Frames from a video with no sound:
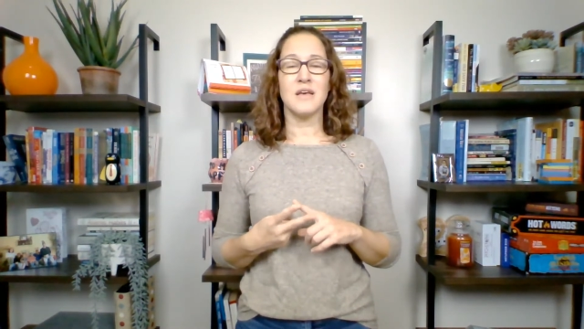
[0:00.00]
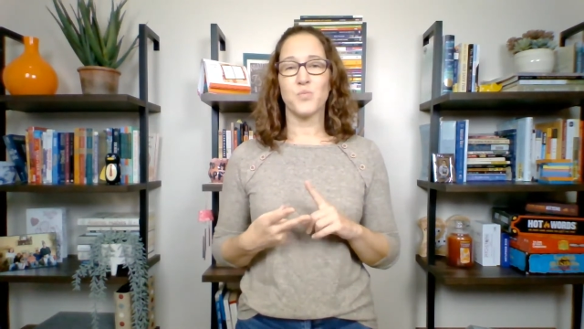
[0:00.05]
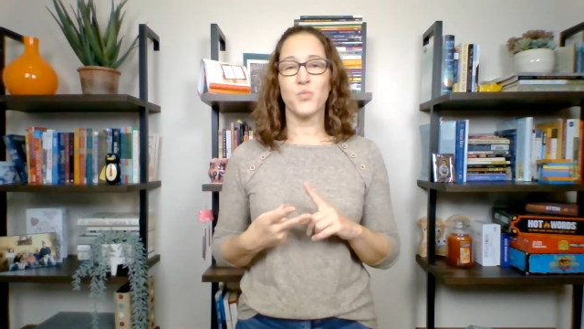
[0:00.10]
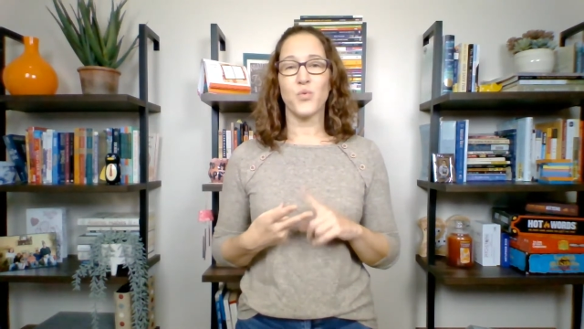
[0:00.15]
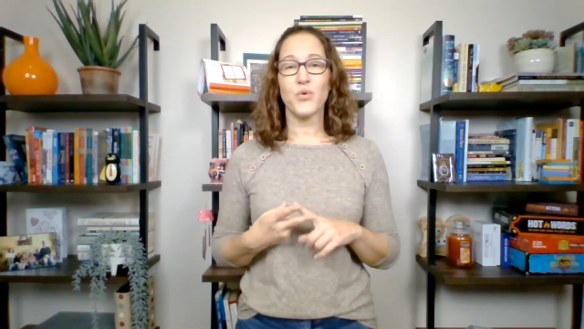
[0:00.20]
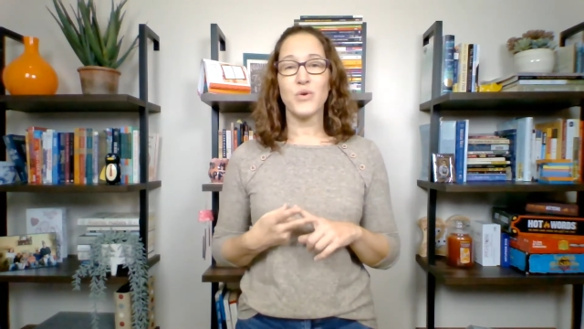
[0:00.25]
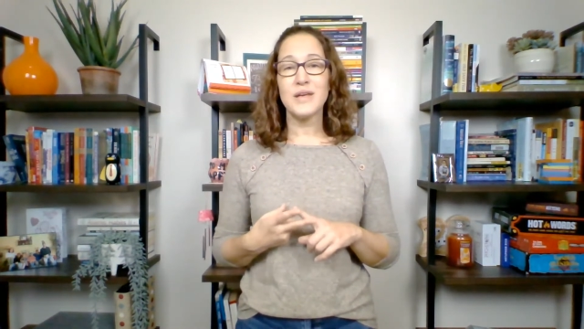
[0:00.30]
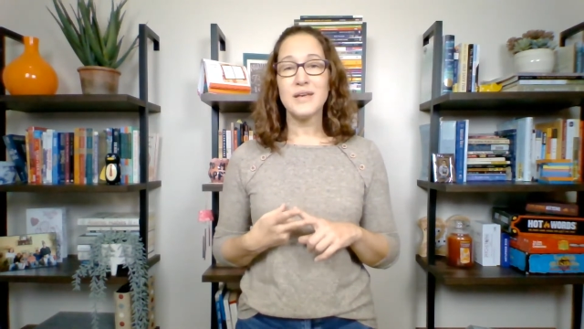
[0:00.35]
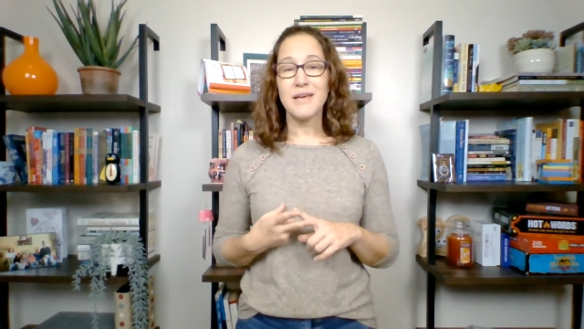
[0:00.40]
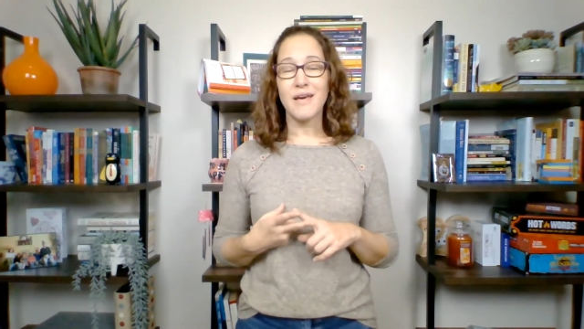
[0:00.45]

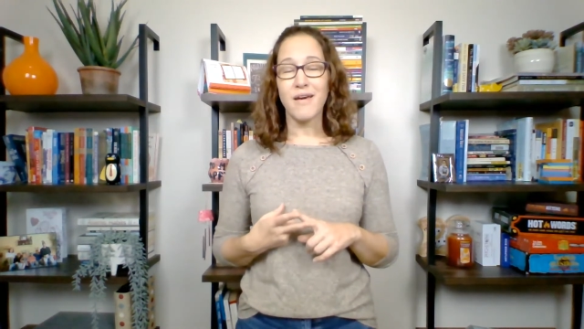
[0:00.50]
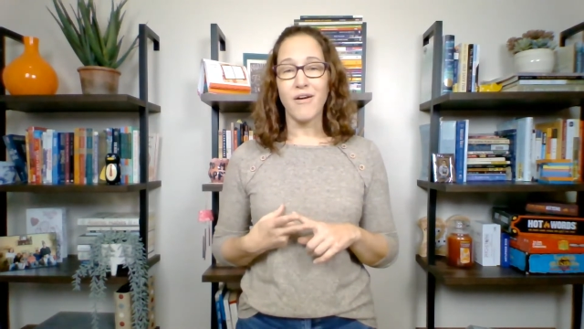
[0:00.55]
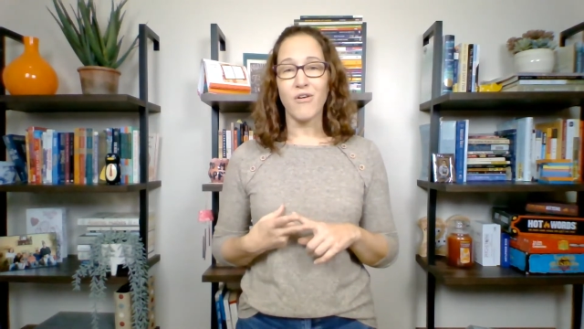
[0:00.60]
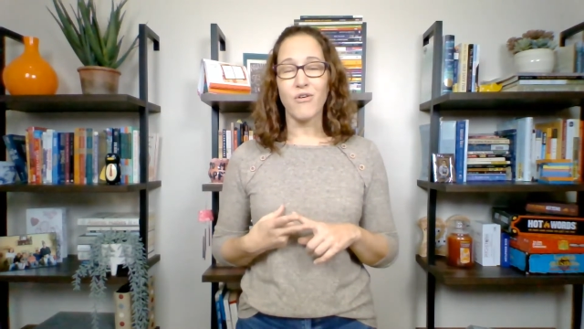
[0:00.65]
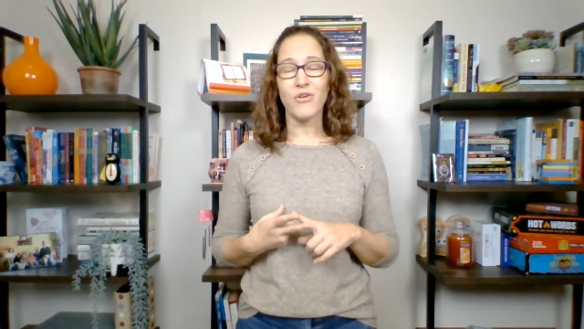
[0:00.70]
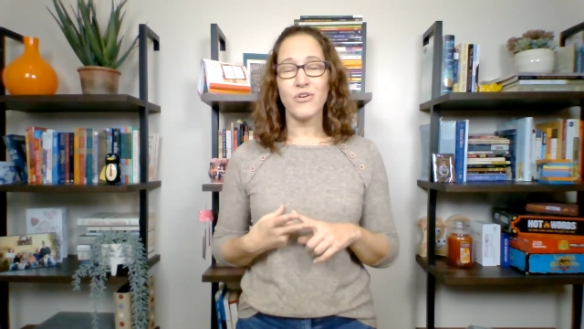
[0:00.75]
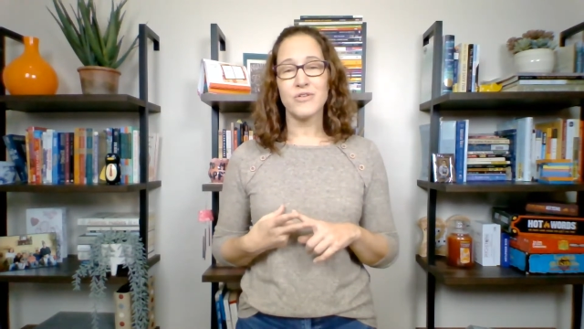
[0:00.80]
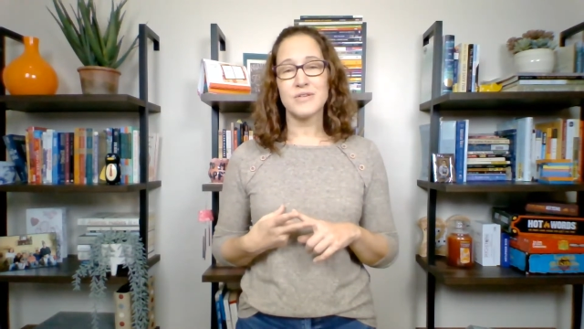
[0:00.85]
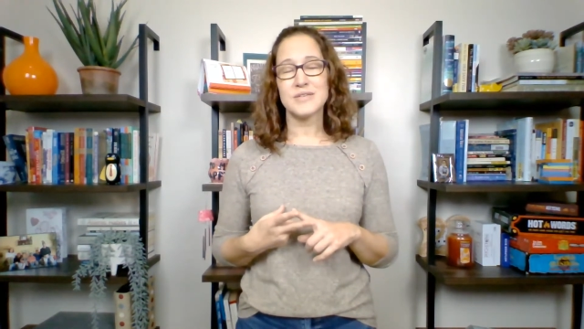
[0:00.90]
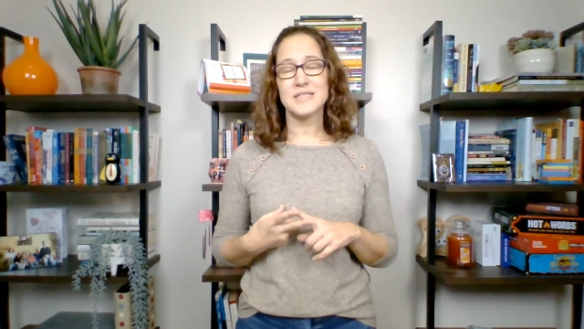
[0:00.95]
pre-calc
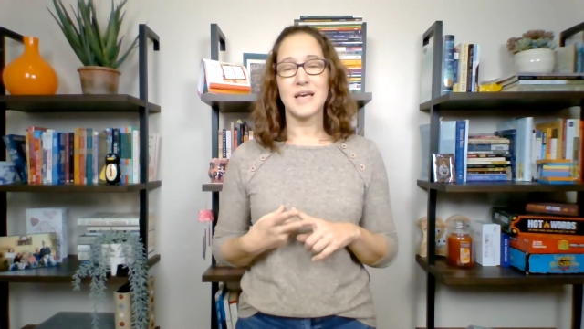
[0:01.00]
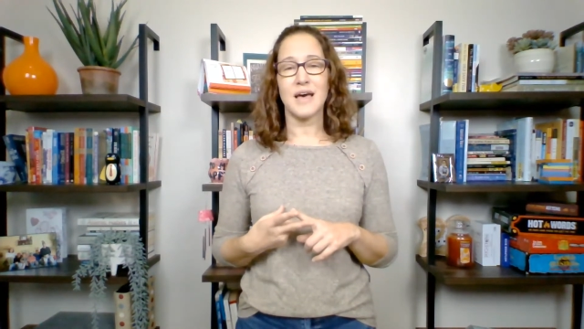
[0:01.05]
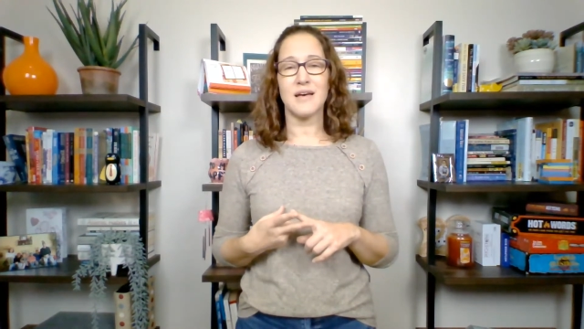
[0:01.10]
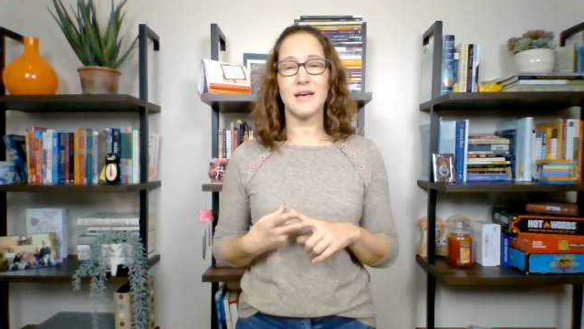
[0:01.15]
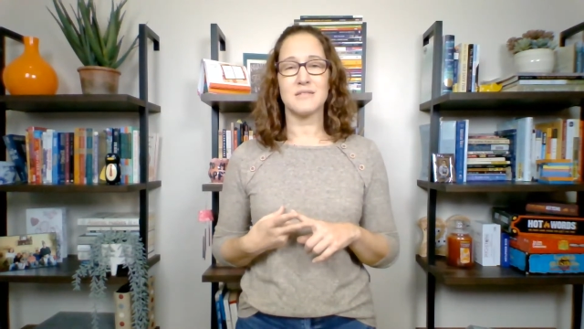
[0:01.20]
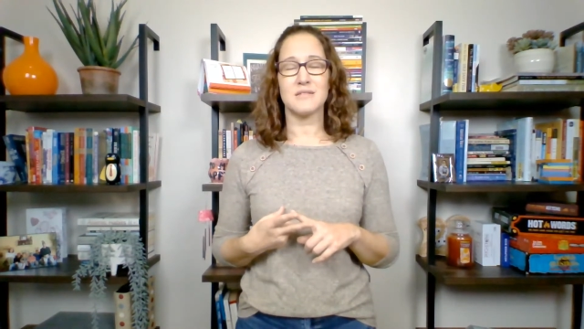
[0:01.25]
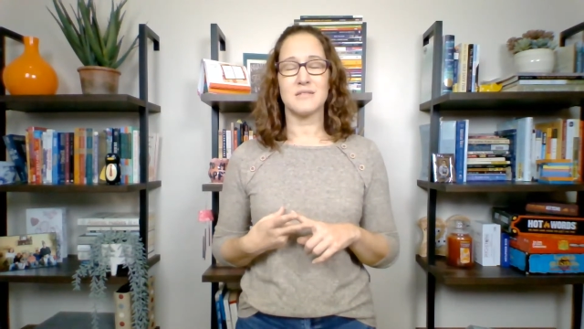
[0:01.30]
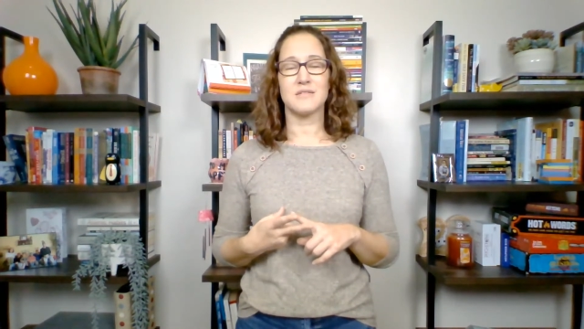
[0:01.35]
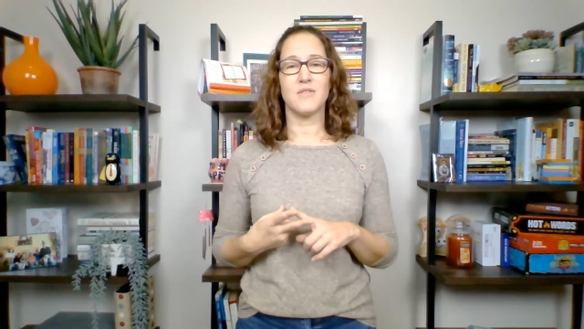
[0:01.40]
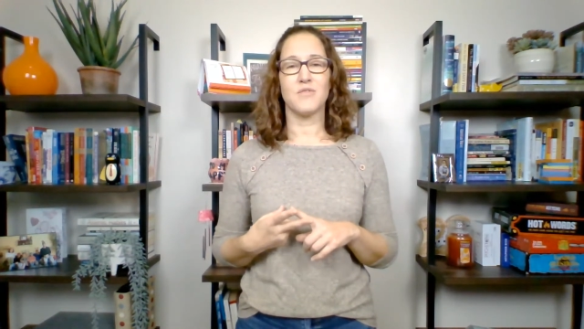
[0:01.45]

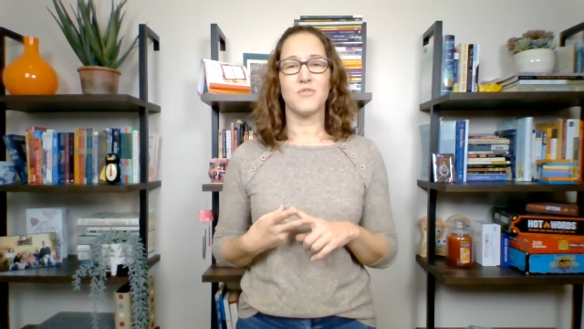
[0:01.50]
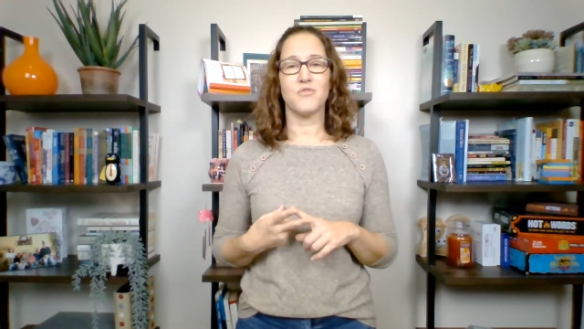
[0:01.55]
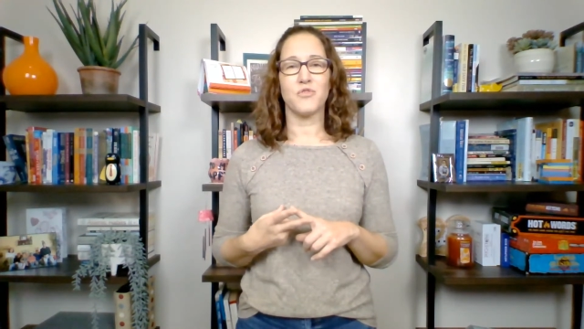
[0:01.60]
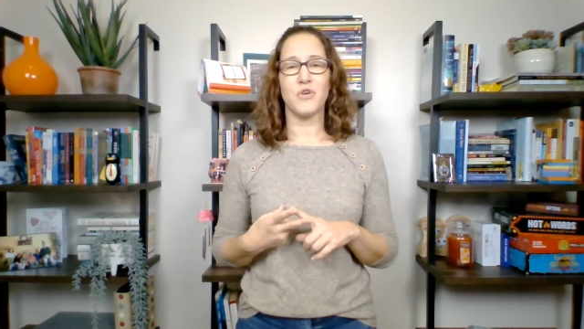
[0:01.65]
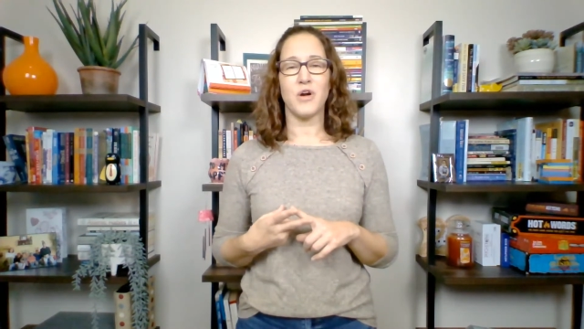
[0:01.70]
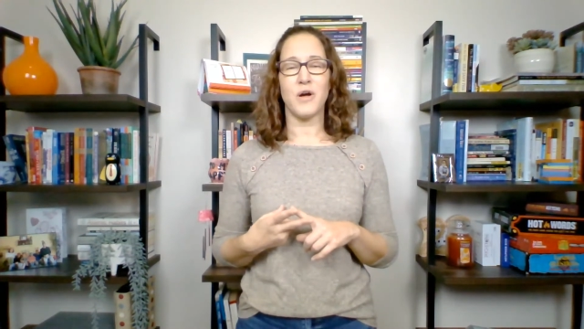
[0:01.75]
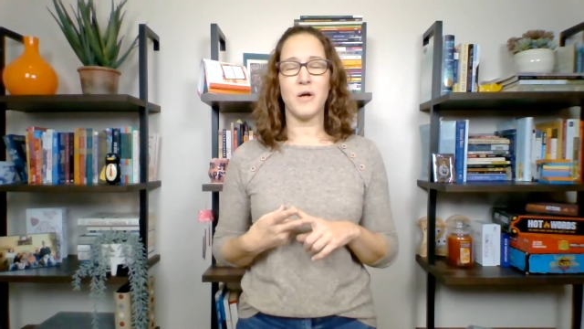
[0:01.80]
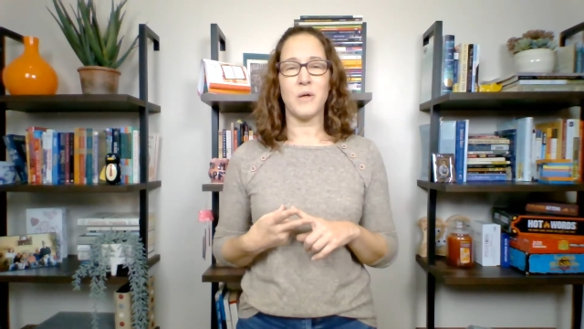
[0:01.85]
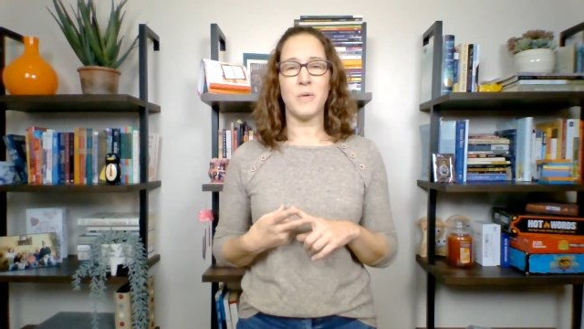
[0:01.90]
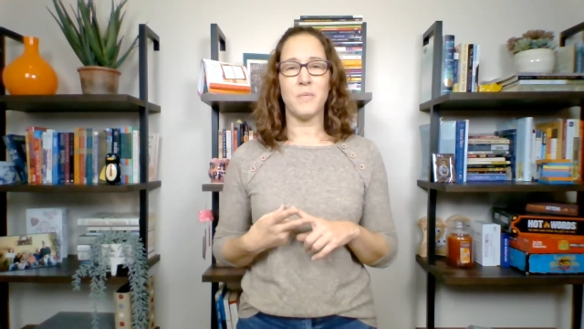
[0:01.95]
test
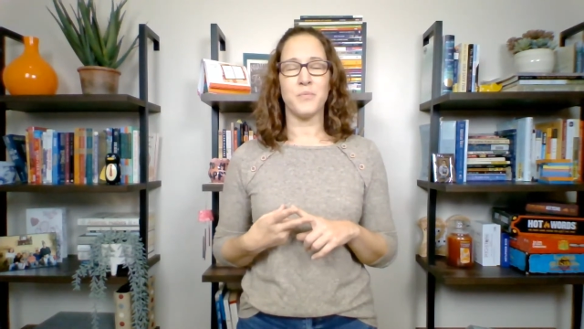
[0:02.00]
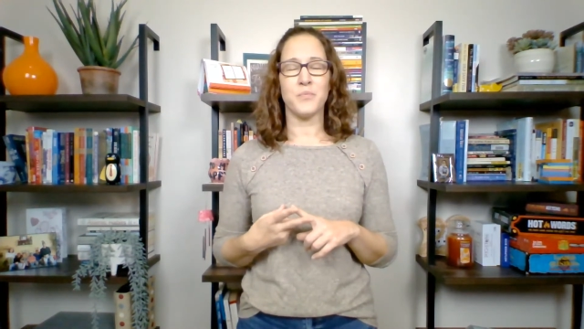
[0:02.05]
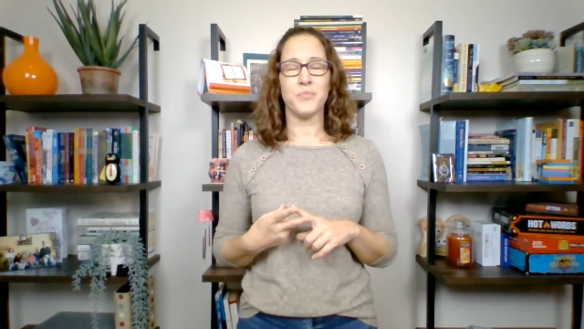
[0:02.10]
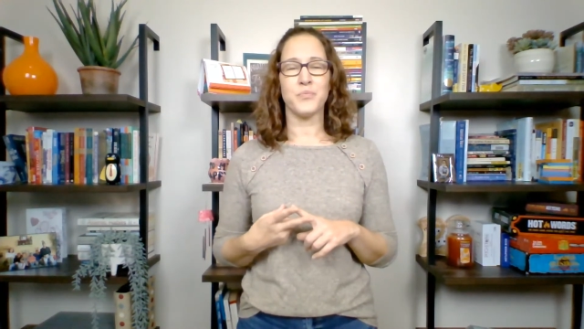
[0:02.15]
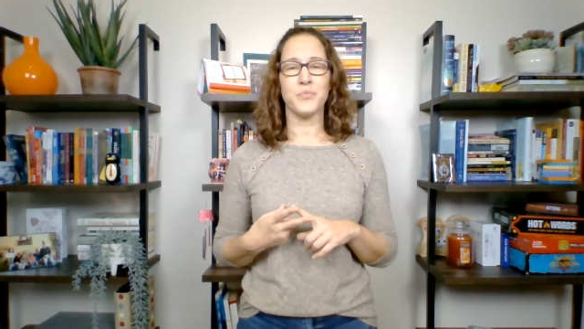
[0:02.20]
from